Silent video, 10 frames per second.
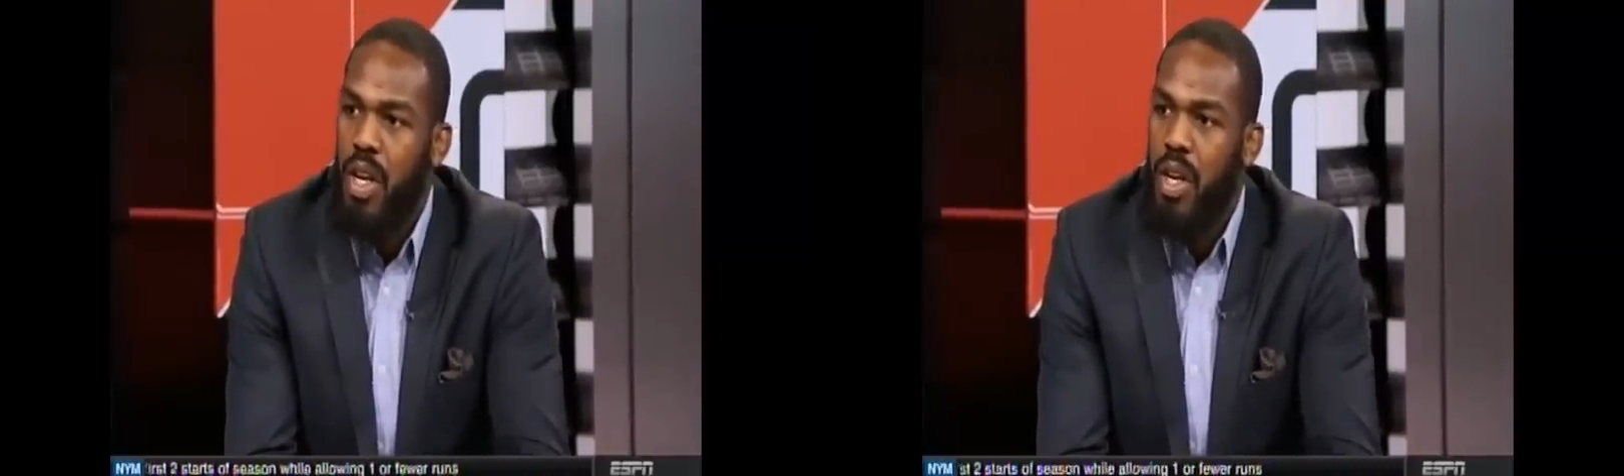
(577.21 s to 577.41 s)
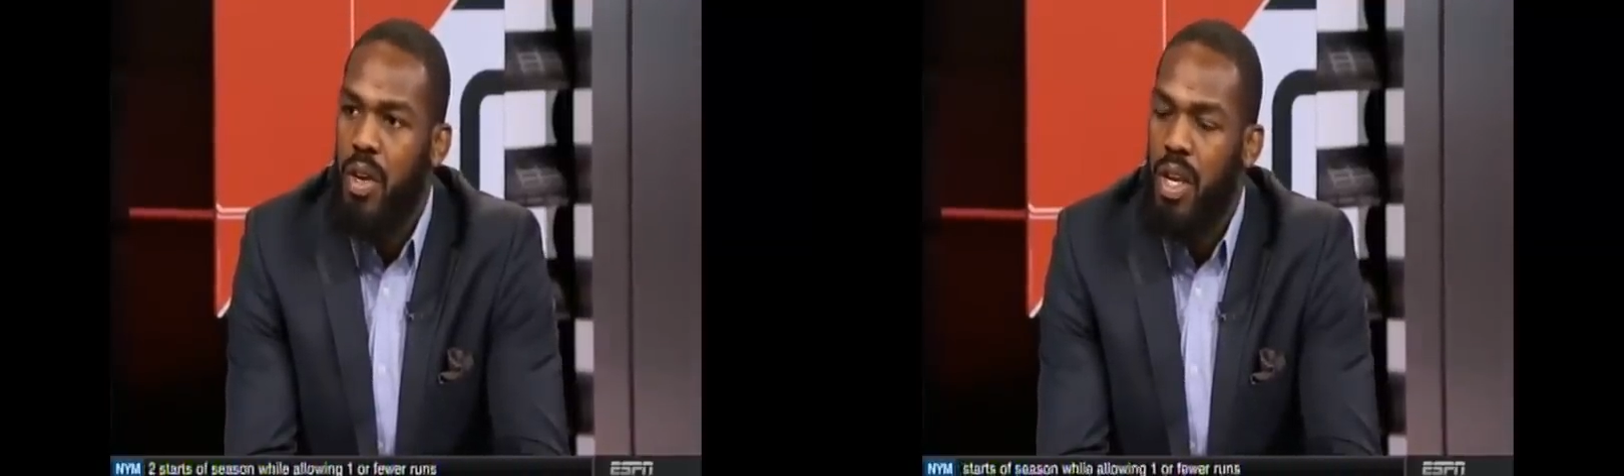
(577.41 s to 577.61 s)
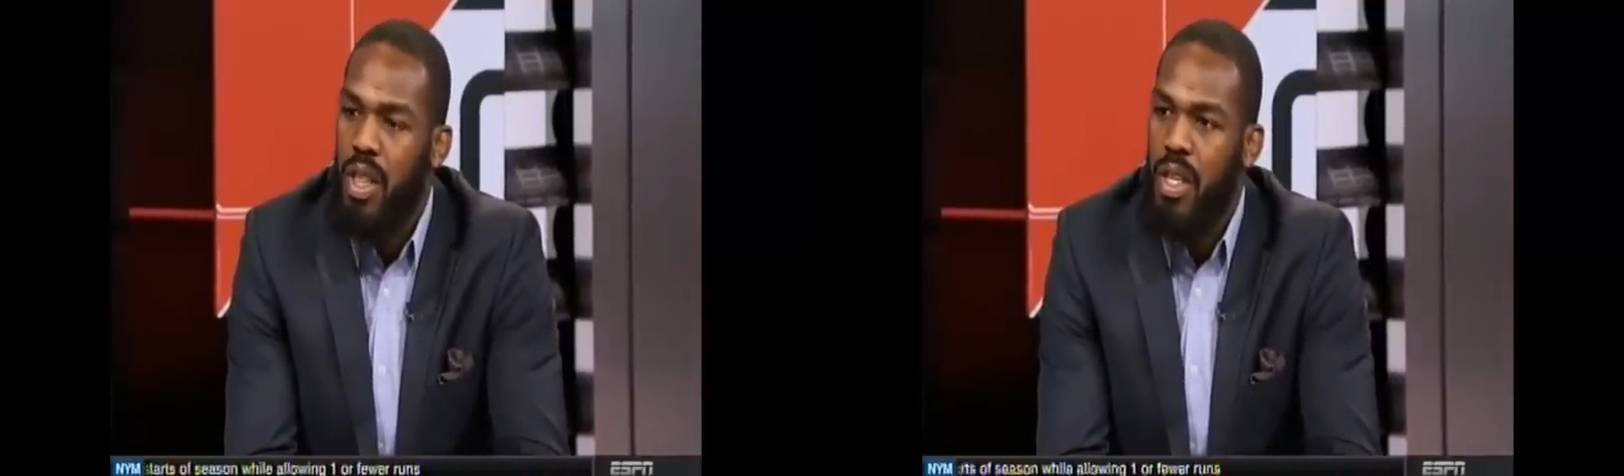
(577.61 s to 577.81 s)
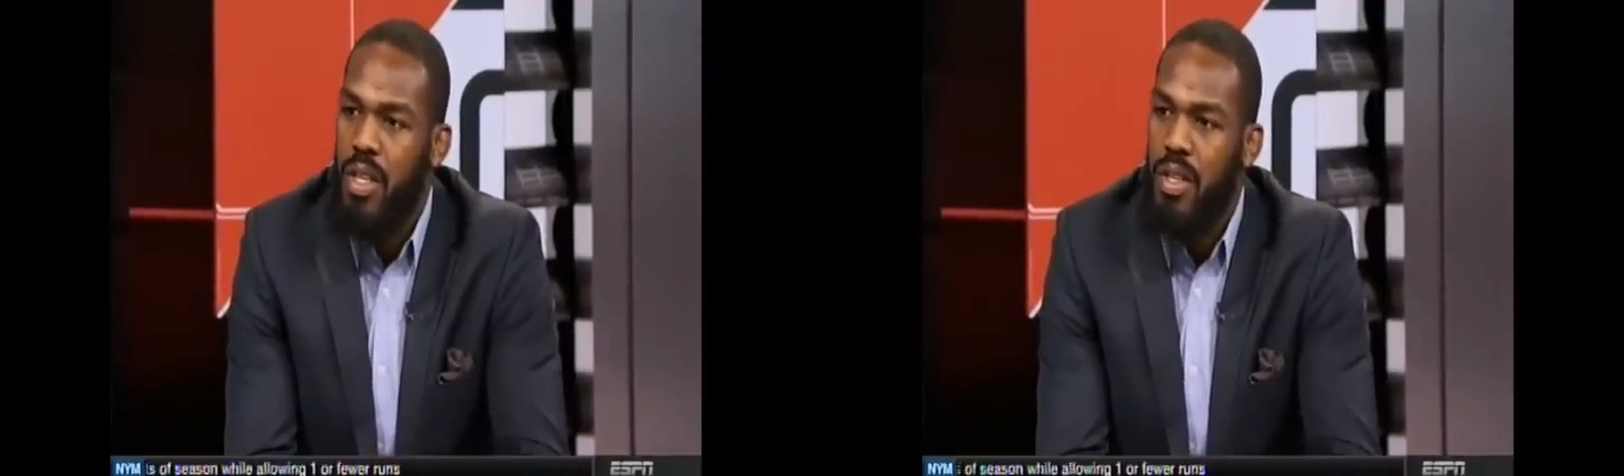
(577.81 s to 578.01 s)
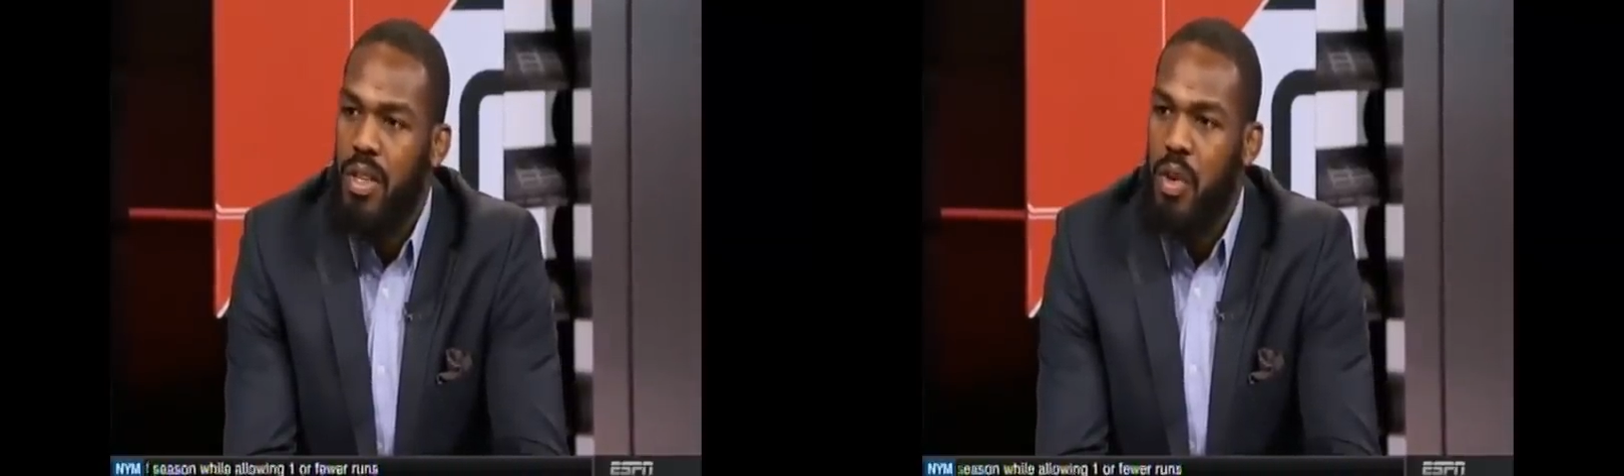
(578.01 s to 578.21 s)
you get
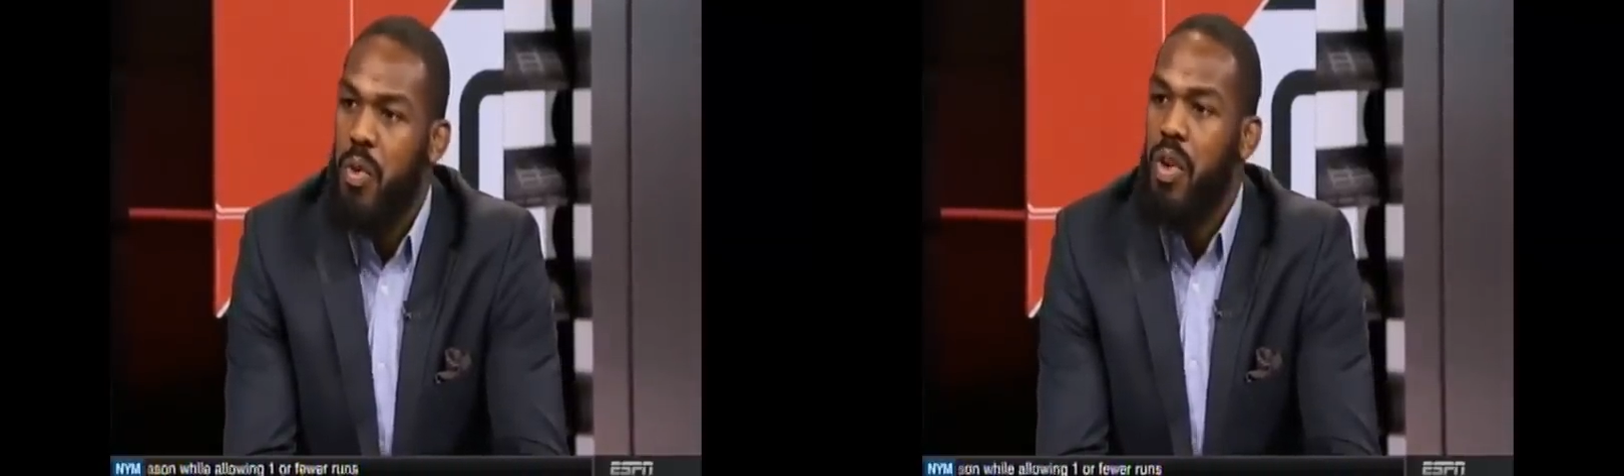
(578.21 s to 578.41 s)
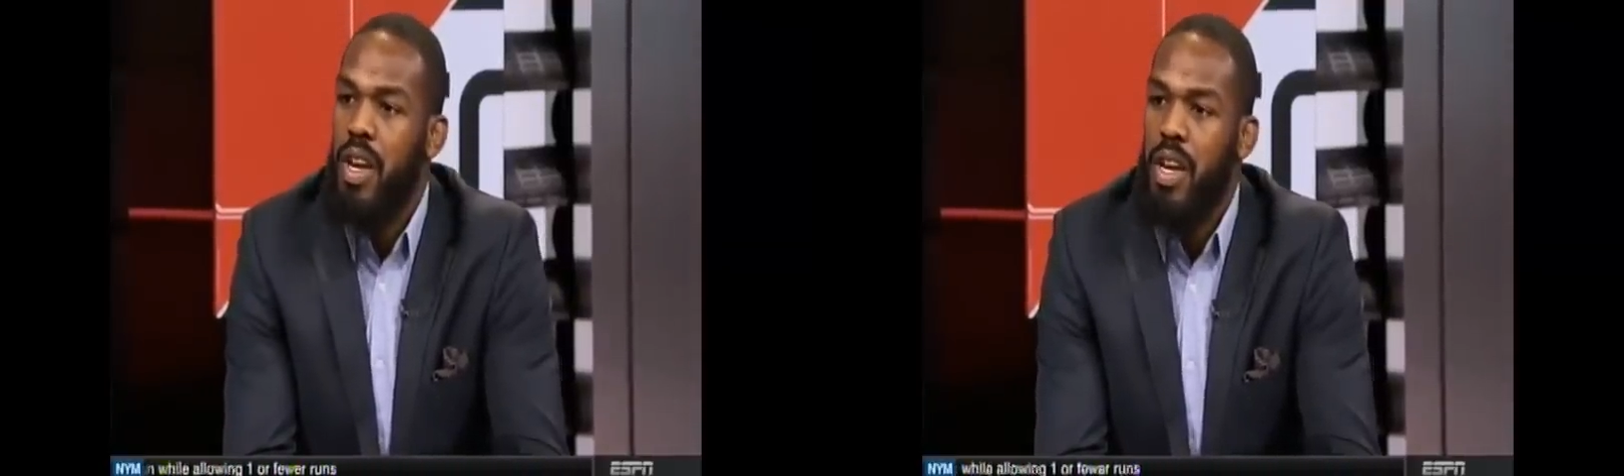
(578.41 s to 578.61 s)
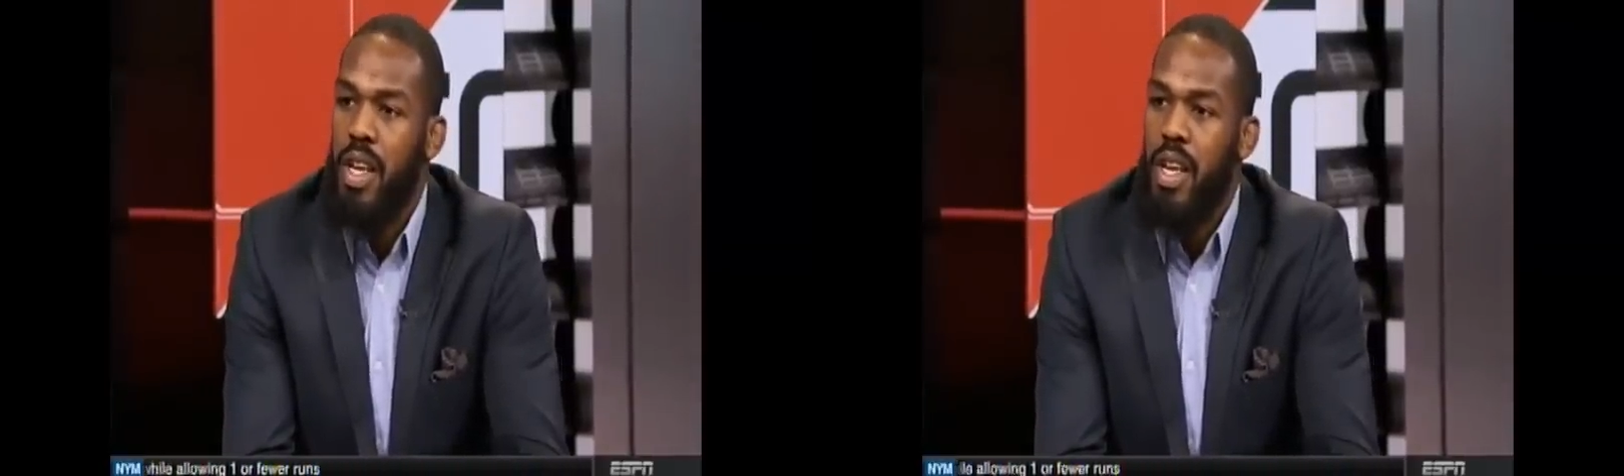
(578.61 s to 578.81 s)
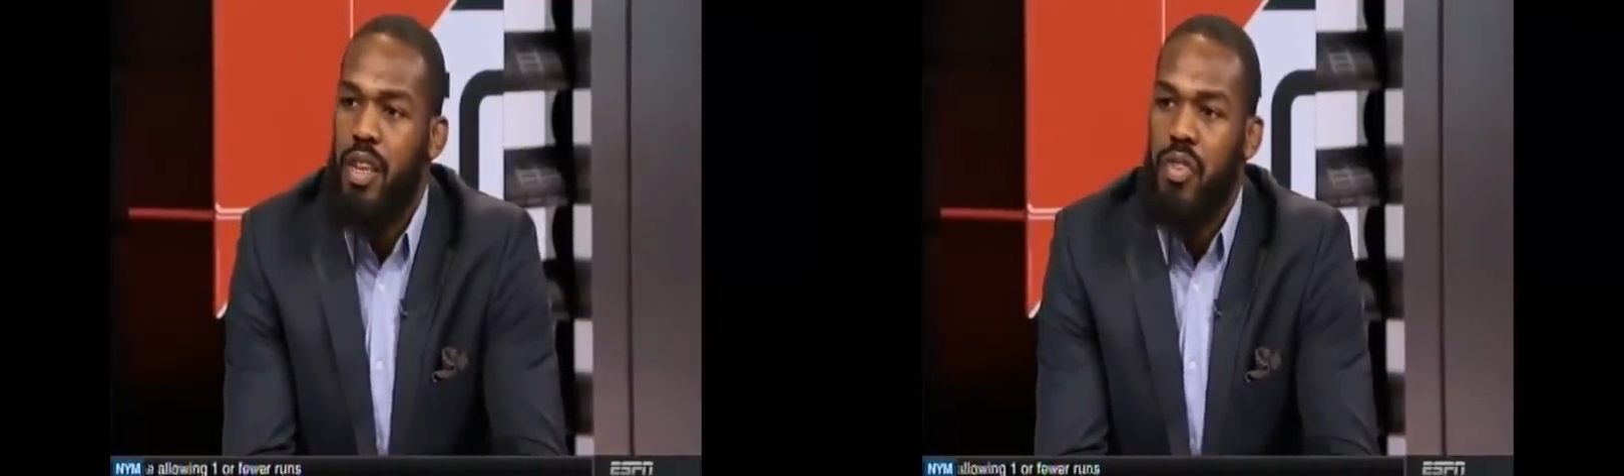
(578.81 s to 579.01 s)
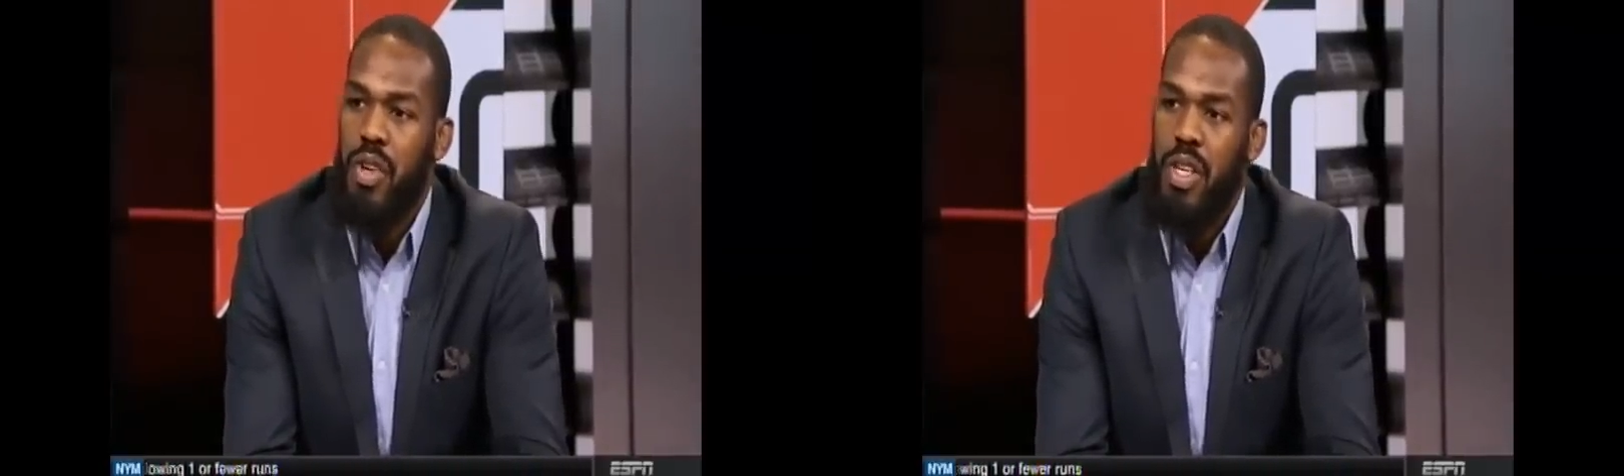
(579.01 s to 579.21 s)
these career-ending
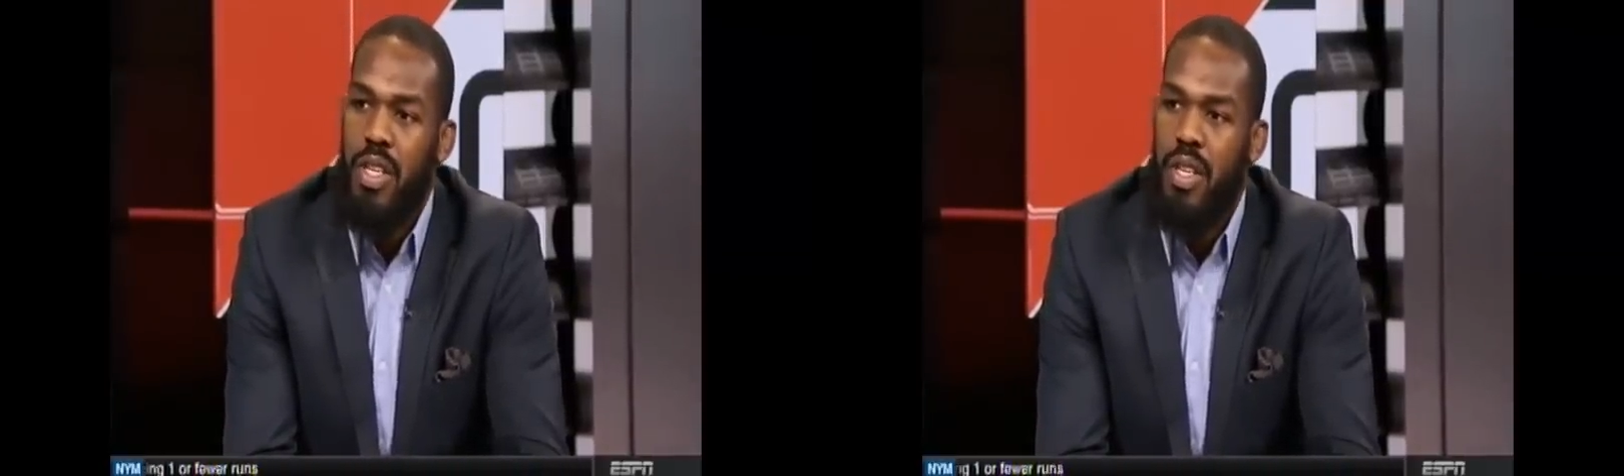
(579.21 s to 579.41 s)
injuries.